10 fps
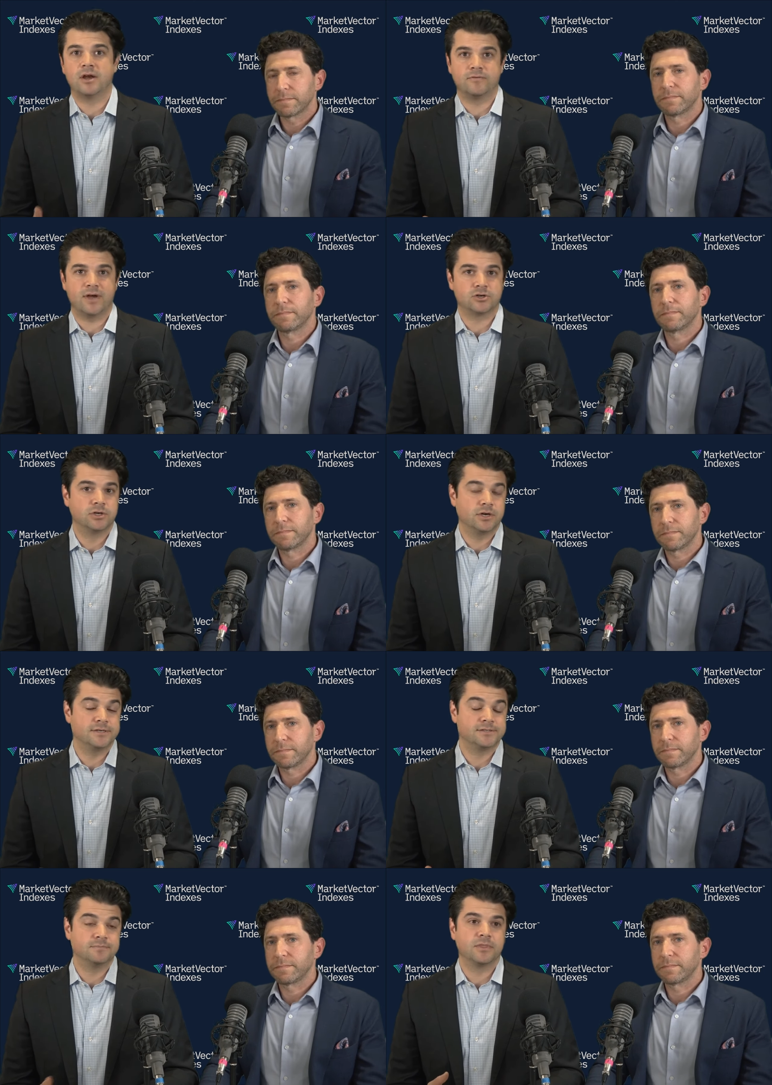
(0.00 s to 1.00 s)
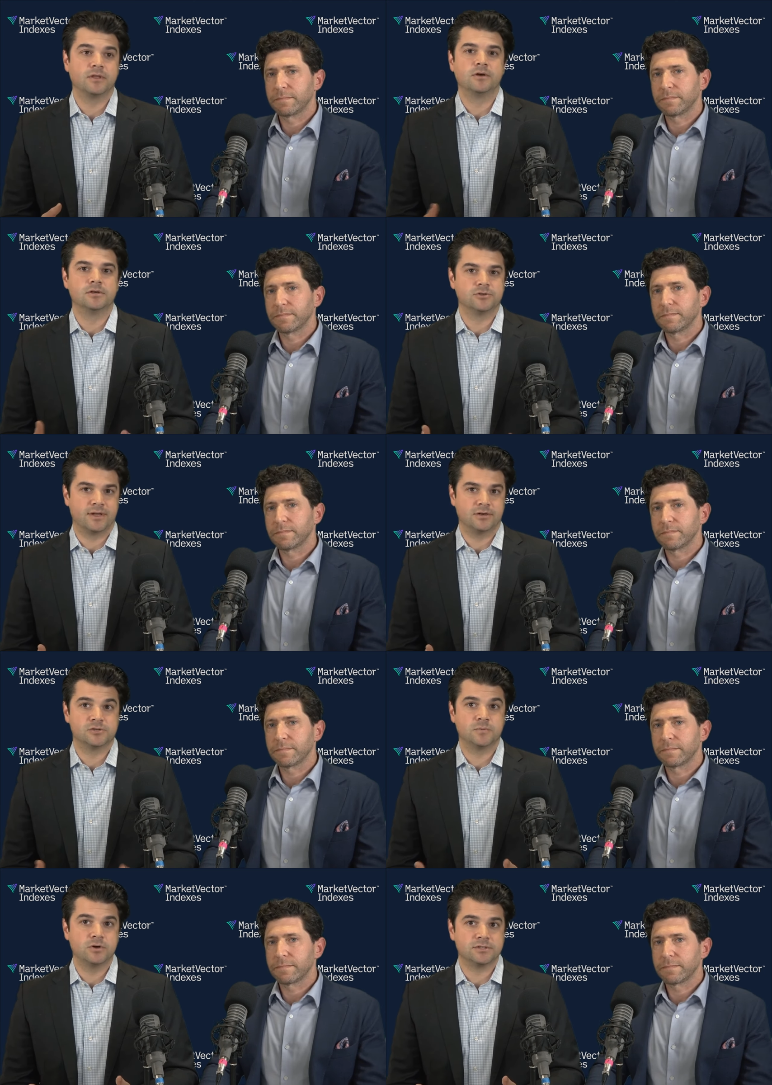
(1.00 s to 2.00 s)
Speaker 1: manufacture goods, the goods are then
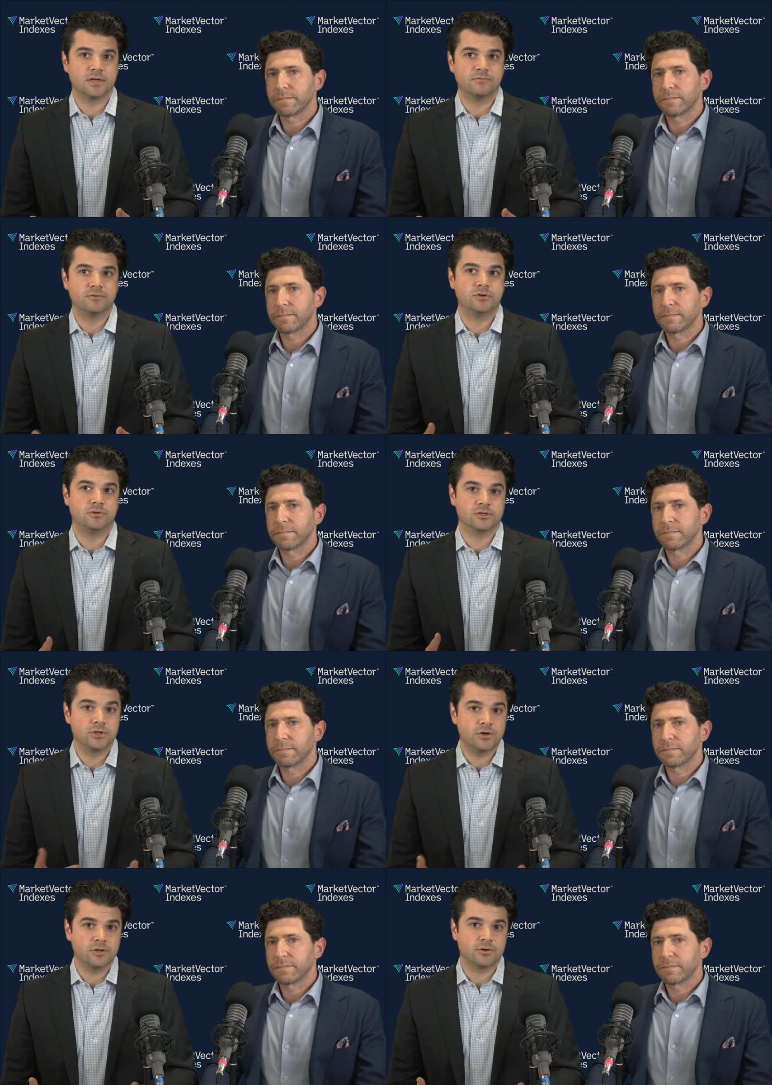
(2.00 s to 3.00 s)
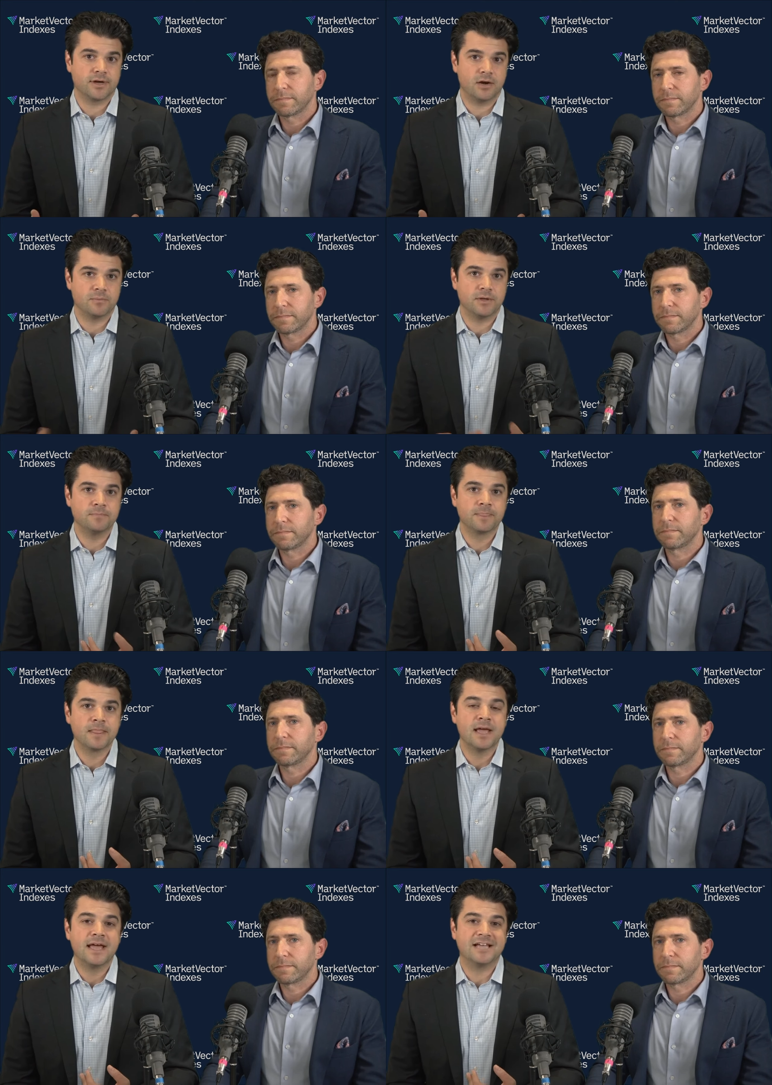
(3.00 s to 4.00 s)
disposed of, to the circular economy,
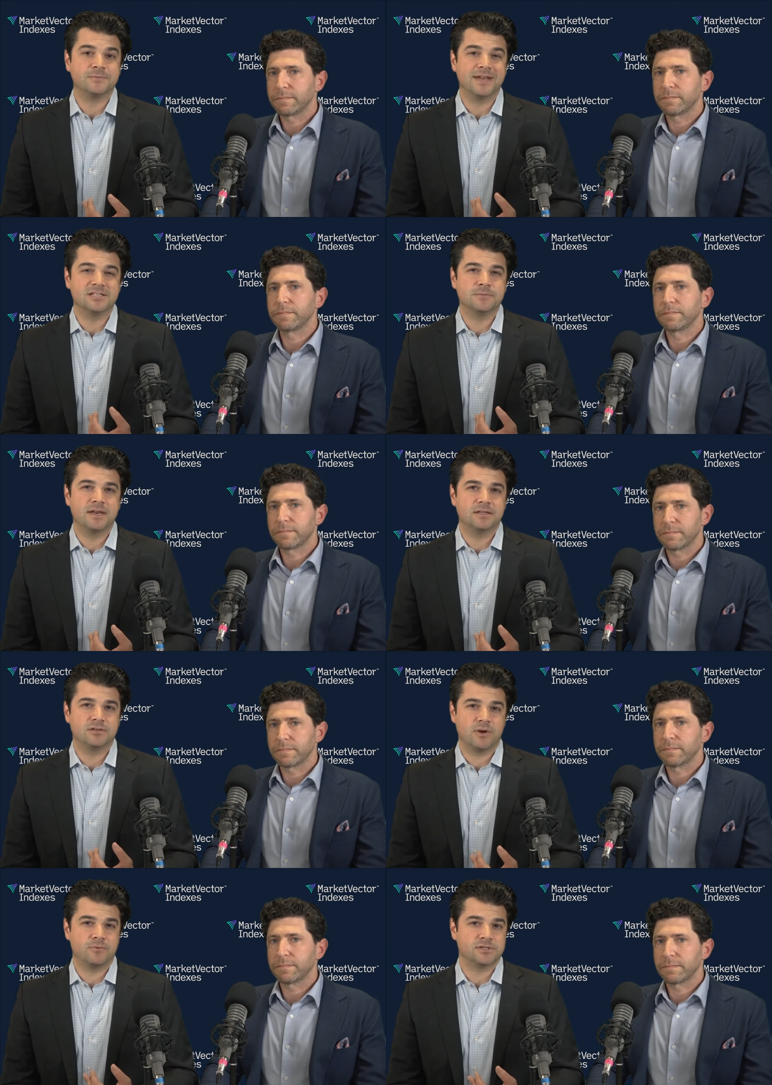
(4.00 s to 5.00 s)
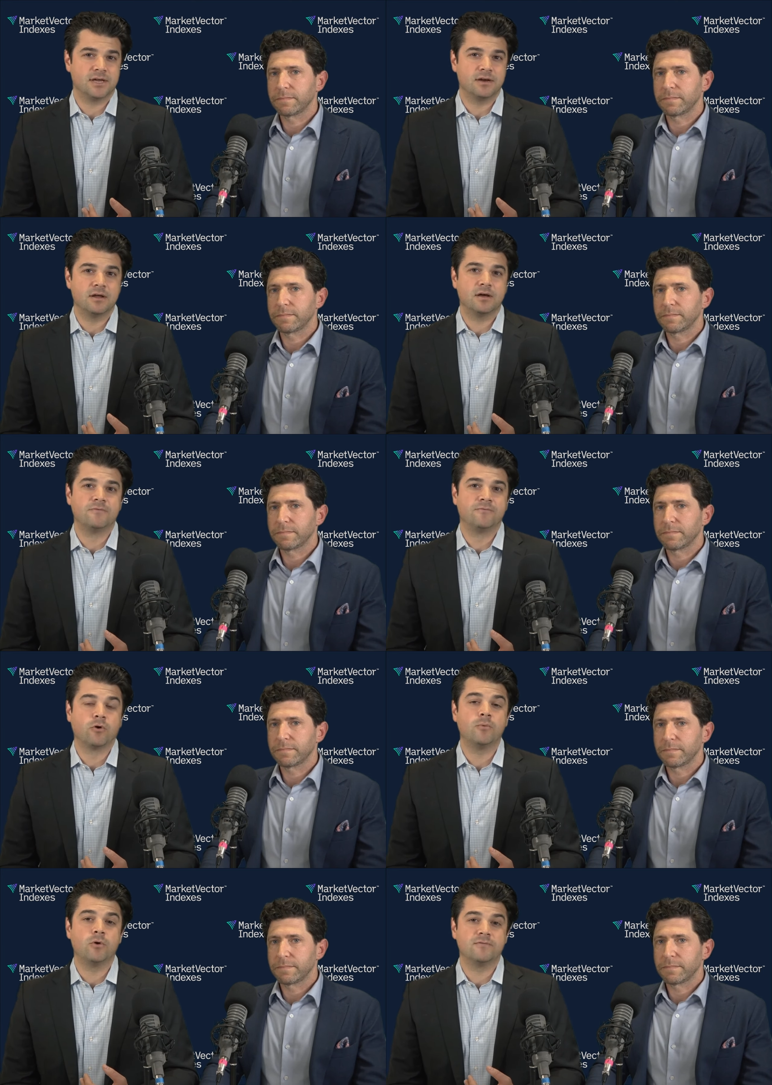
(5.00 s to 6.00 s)
has been estimated to represent a
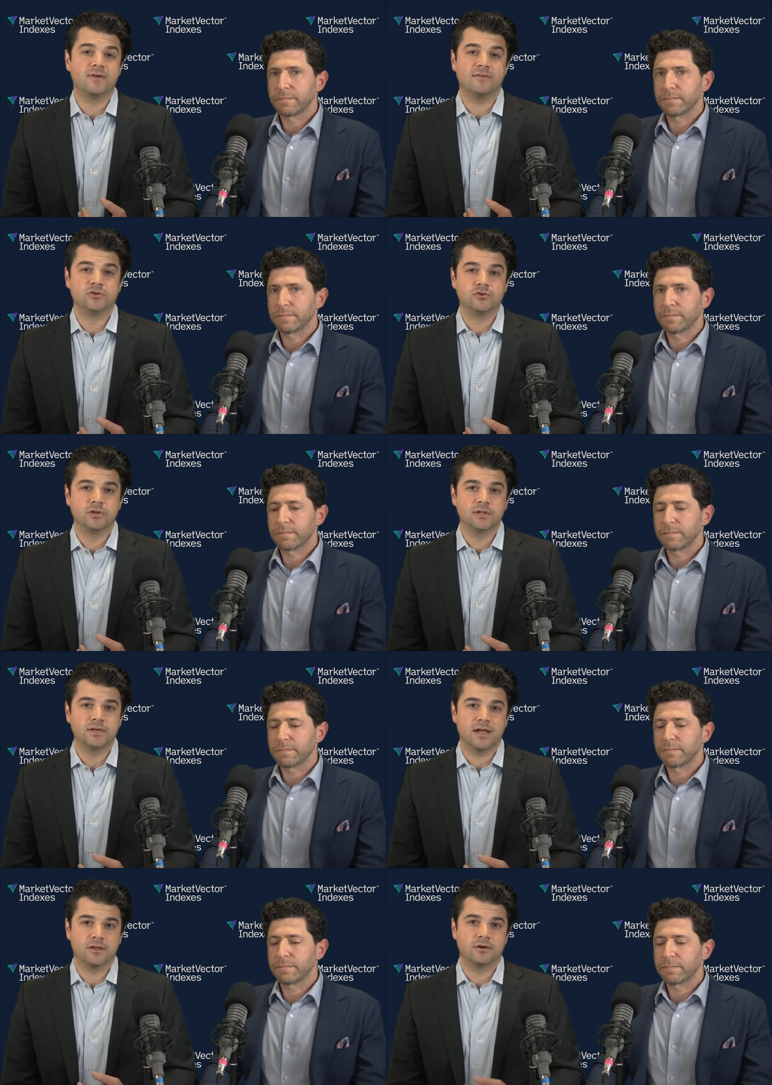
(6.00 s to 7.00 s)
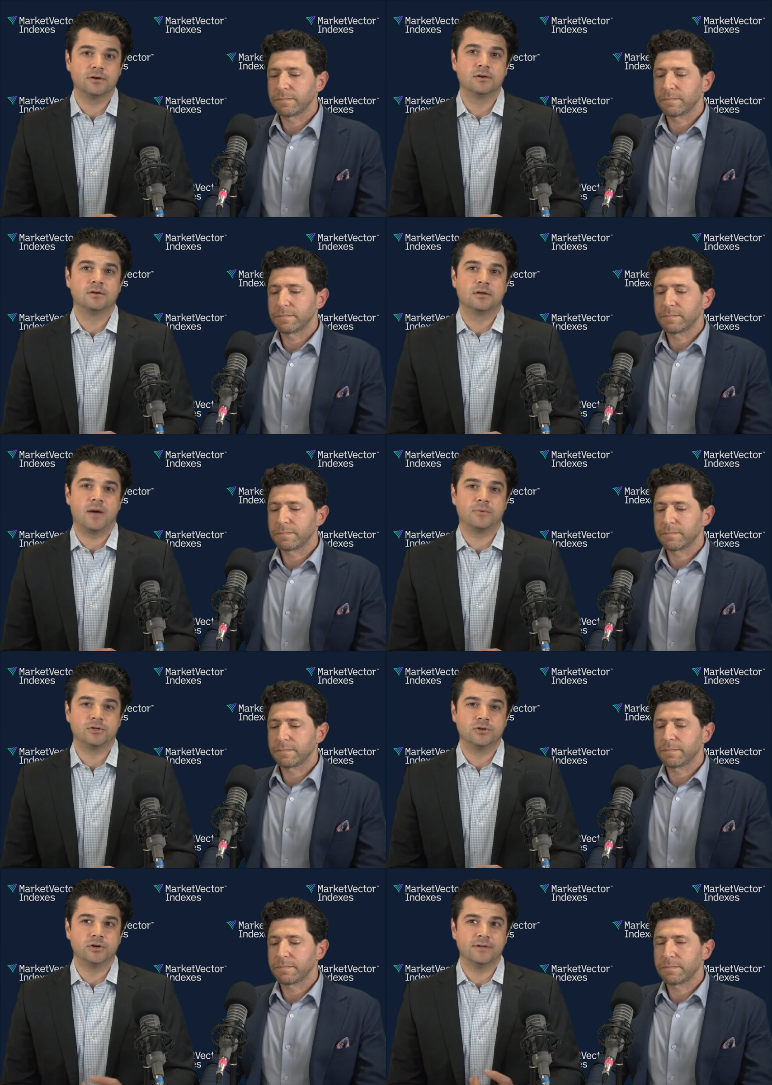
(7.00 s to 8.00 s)
four point five trillion dollars
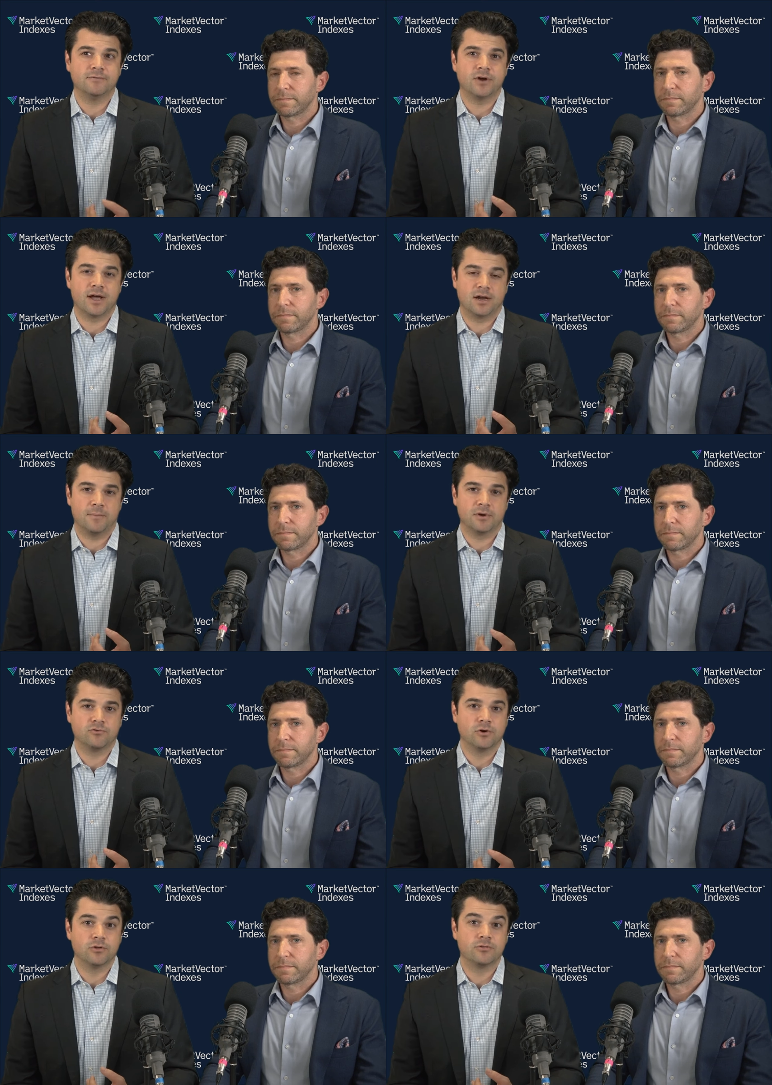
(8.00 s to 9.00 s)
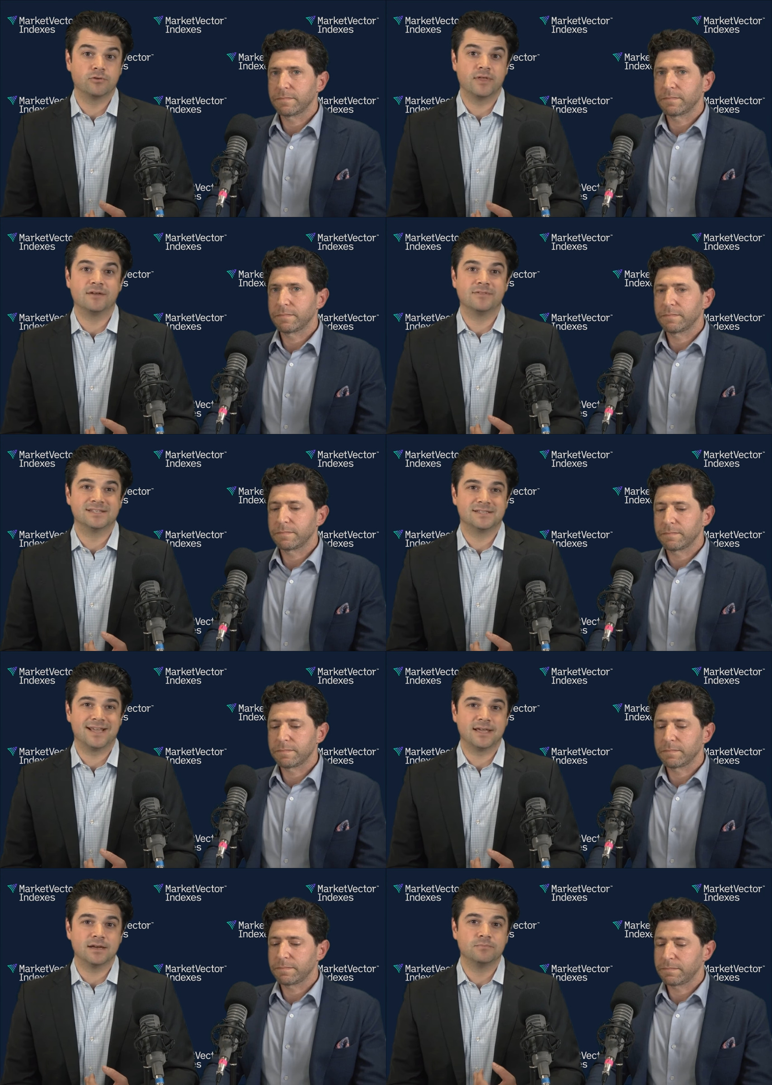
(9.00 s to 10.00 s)
opportunity for economic growth through the end of this
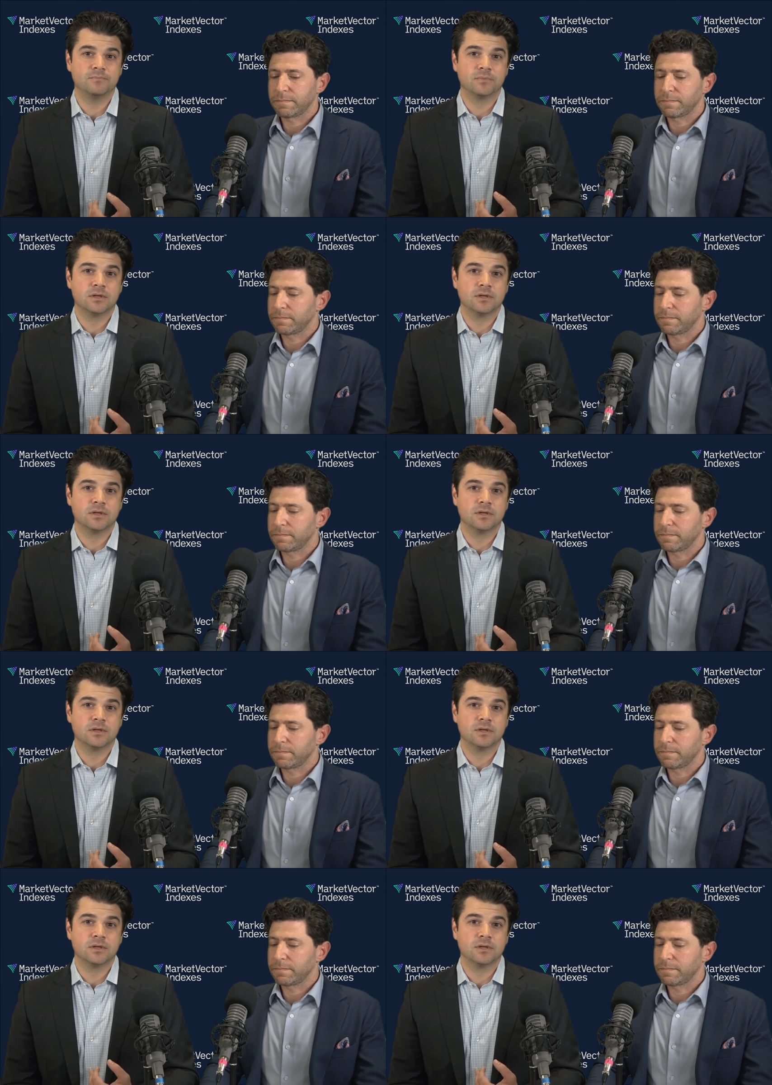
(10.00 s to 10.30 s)
decade.